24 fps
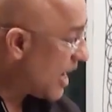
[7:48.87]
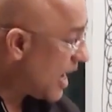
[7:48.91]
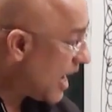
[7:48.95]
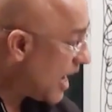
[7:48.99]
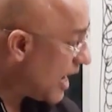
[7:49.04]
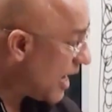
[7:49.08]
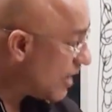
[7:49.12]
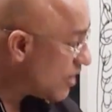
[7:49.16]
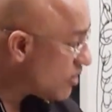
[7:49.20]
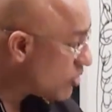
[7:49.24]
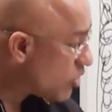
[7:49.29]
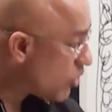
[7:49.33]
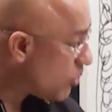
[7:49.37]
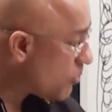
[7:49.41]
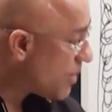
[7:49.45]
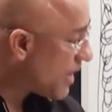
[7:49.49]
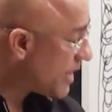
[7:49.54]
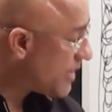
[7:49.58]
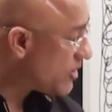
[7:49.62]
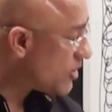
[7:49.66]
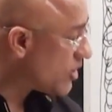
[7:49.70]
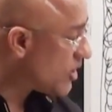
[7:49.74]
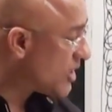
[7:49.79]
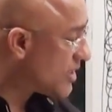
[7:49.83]
also
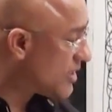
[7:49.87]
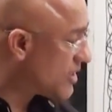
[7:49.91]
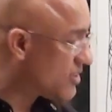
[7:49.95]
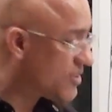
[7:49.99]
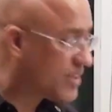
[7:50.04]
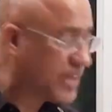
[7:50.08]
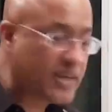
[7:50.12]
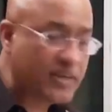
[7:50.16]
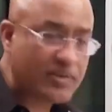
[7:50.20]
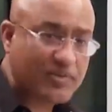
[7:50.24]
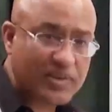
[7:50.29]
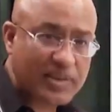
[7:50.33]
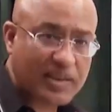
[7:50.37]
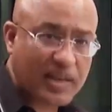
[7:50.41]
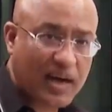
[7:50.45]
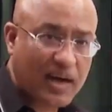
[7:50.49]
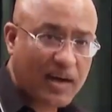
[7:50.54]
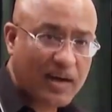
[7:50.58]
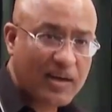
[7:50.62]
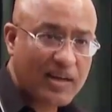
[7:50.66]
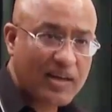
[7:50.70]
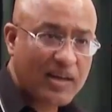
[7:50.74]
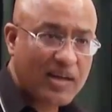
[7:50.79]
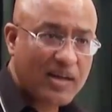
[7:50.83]
bind on other side with the
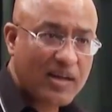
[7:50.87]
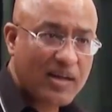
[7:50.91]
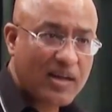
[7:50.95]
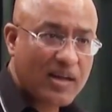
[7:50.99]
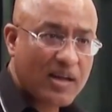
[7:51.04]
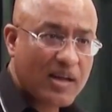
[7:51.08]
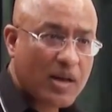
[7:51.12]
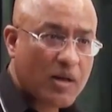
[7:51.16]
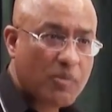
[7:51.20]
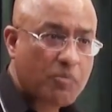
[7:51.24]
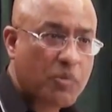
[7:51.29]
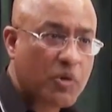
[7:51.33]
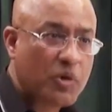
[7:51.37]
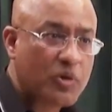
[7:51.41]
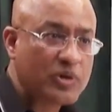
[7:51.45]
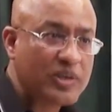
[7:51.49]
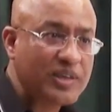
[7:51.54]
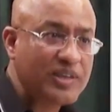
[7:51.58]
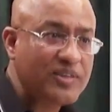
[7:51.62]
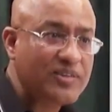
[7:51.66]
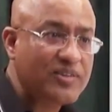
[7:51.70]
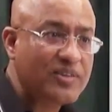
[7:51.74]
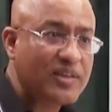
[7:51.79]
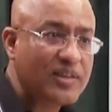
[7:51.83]

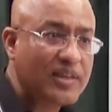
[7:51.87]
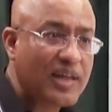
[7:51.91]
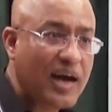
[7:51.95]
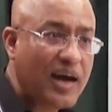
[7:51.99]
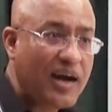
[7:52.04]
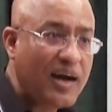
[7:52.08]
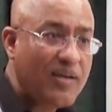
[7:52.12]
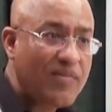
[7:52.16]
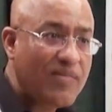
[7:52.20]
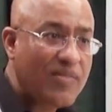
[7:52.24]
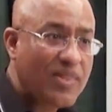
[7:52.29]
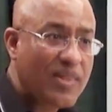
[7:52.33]
proteins in the